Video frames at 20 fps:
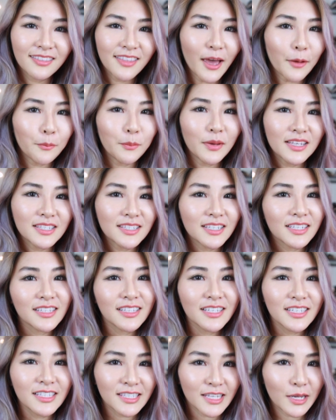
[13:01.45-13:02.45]
That
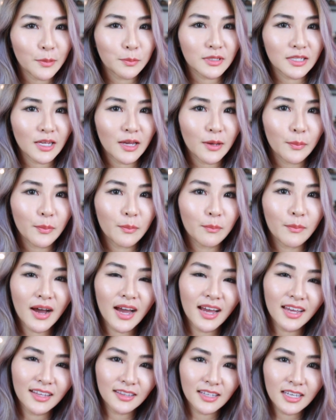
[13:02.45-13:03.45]
basically sums up
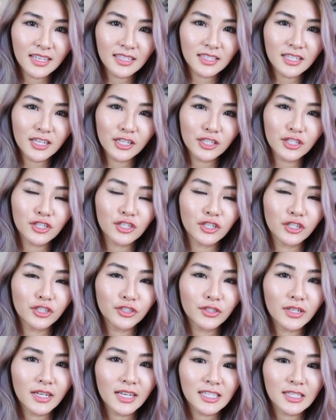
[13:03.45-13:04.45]
my LASIK
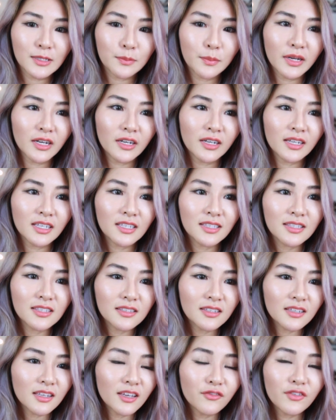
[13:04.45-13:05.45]
surgery
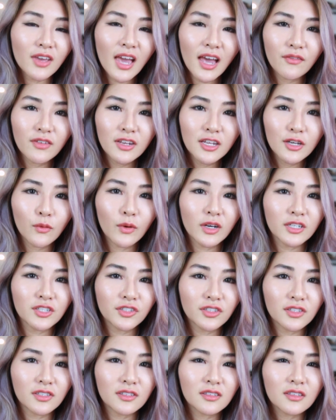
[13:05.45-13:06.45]
experience. If you have any
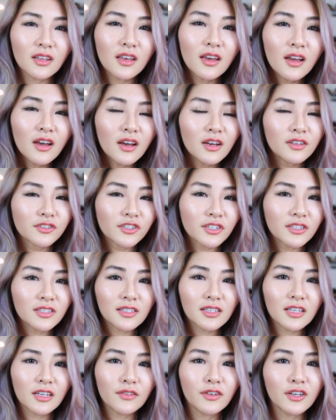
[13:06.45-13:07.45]
questions,
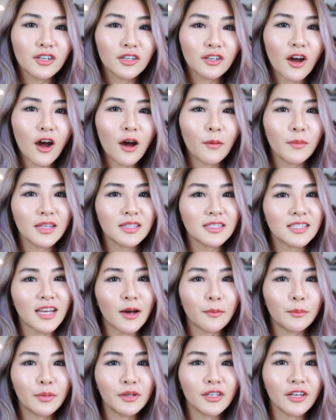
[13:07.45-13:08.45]
just leave a comment
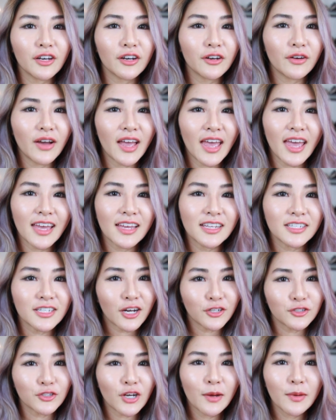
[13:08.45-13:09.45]
down below and
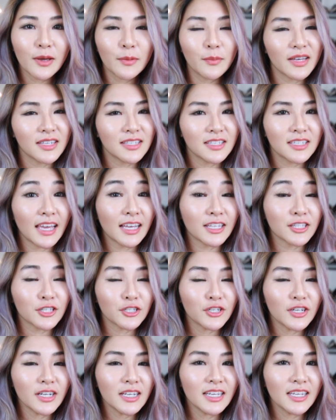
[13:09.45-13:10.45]
I'll try my best to
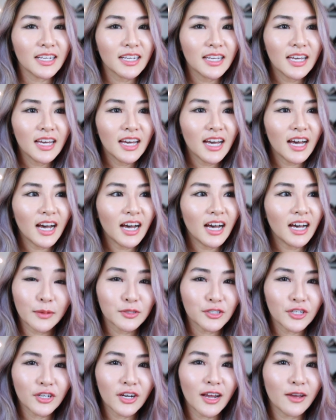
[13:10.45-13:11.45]
answer it. I'm
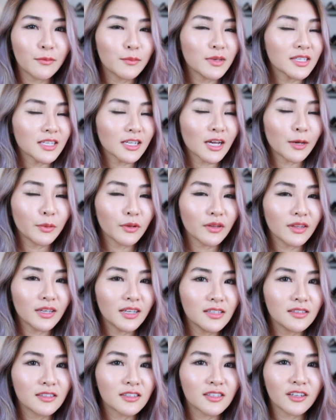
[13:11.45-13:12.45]
sure I missed a couple
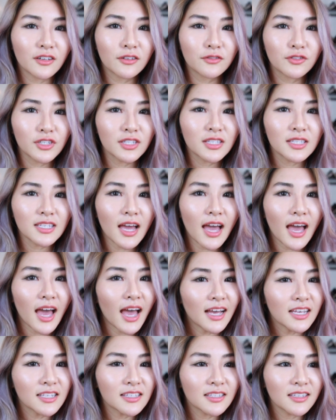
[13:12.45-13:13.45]
things, so just
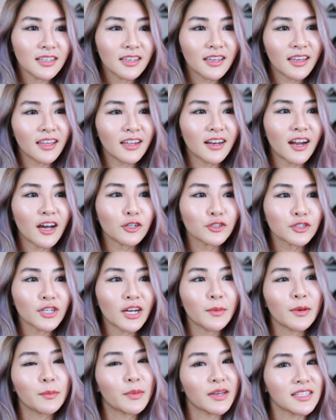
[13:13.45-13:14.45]
ask and I'll
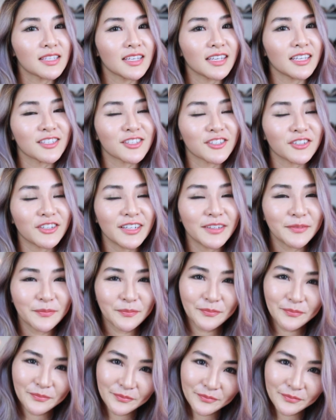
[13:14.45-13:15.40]
try my best to answer it.